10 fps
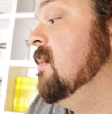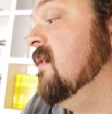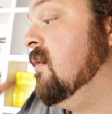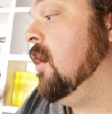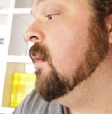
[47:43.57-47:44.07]

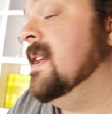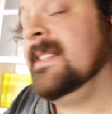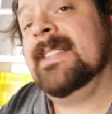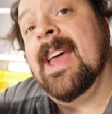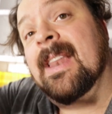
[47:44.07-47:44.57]
before we
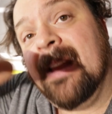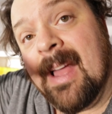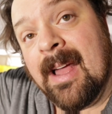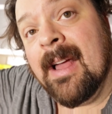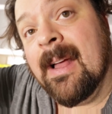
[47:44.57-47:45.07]
set
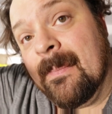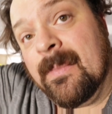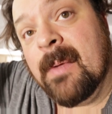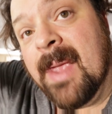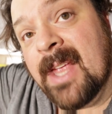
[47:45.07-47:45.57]
uh,
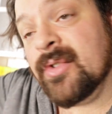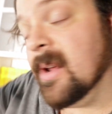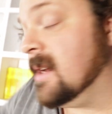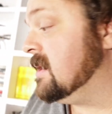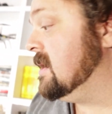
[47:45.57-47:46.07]
the
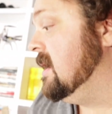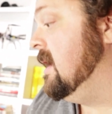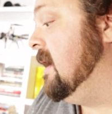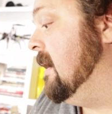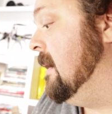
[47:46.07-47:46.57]
matrix
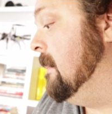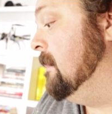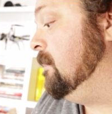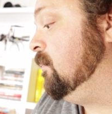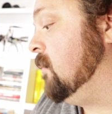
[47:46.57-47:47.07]

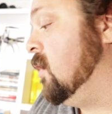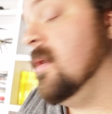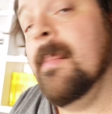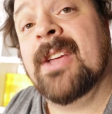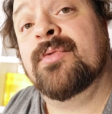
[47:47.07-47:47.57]
um, or
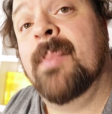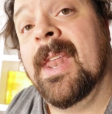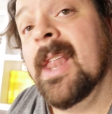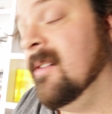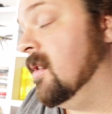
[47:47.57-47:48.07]
the mesh
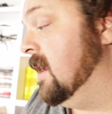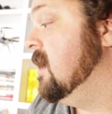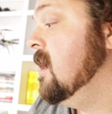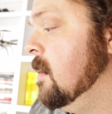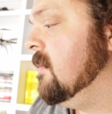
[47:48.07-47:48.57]
bed
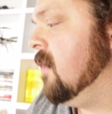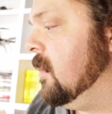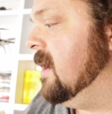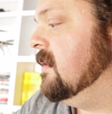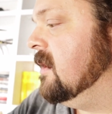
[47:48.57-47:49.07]
leveling. Before
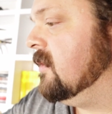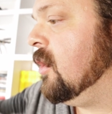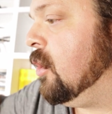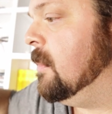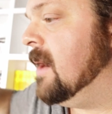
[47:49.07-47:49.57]
we
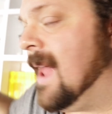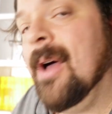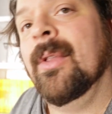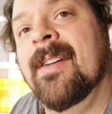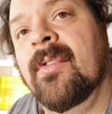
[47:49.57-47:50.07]
determine
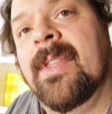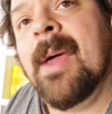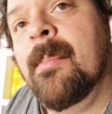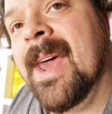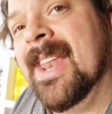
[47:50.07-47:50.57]
how level
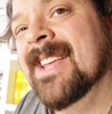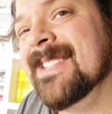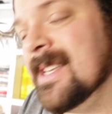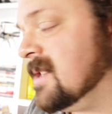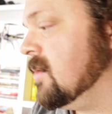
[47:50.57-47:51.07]
that bed
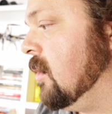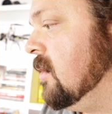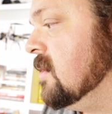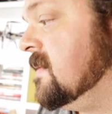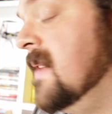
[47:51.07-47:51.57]
is and store
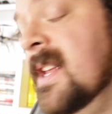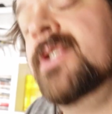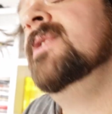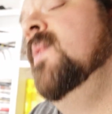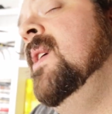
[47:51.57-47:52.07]
those
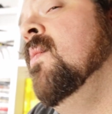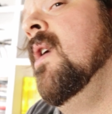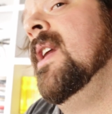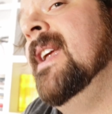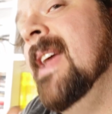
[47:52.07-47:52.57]
features, we
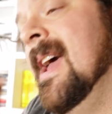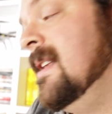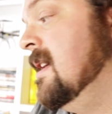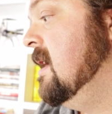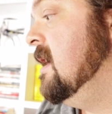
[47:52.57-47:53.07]
want it
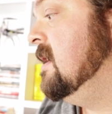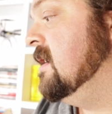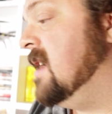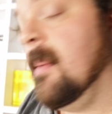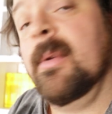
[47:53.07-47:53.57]
at
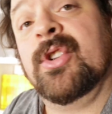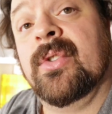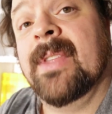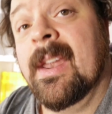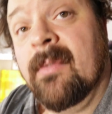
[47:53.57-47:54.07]
the
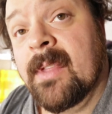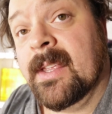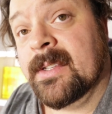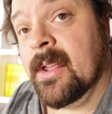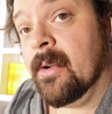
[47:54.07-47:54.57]
temperature that
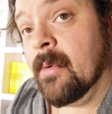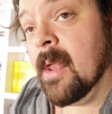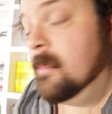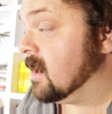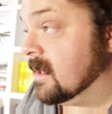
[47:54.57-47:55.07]
everything is going to
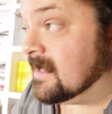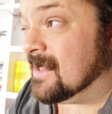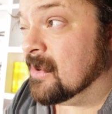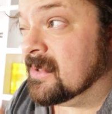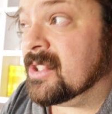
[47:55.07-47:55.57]
run, because
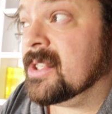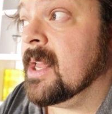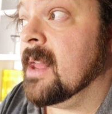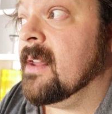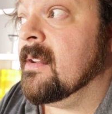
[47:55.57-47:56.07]
those